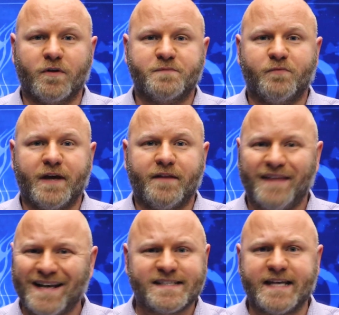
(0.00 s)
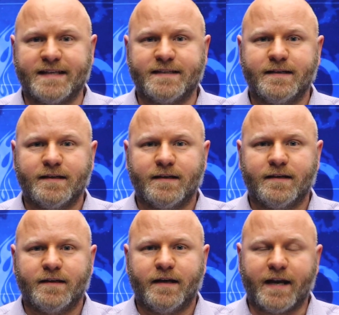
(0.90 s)
Warren's plan. That's it.
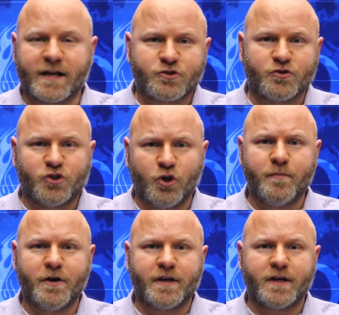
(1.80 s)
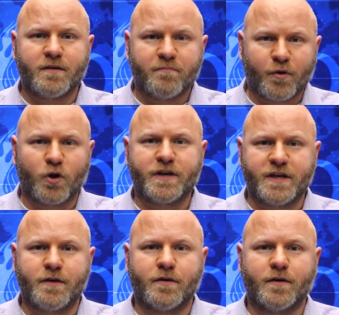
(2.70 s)
An extra 2 million per
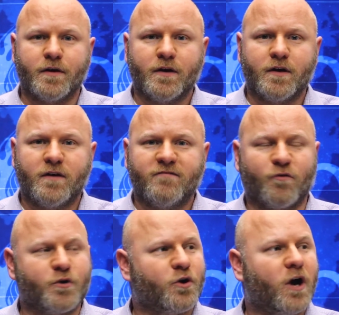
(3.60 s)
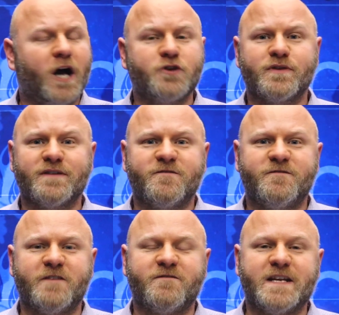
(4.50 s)
year for your
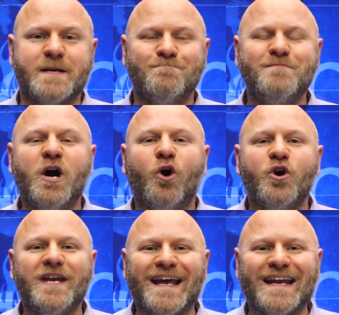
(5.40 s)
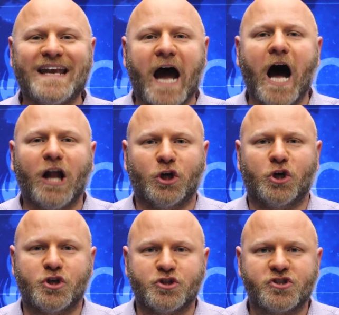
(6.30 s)
150 million
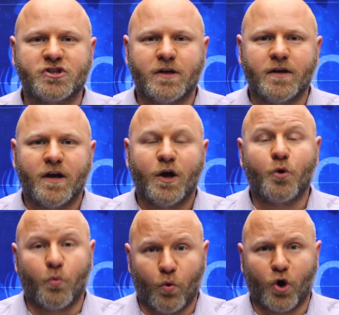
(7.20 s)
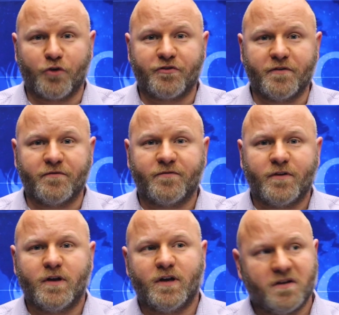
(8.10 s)
dollars worth of
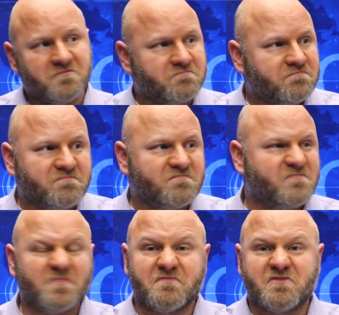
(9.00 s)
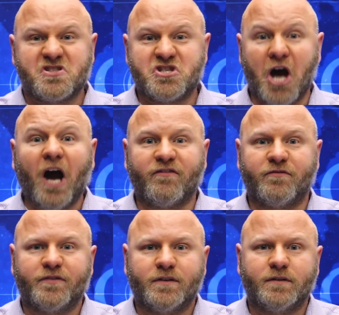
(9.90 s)

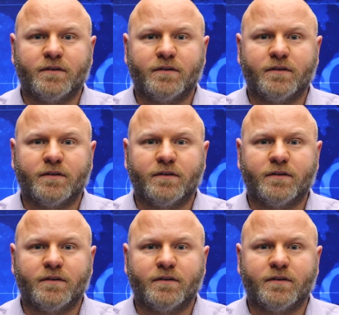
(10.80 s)
stuff.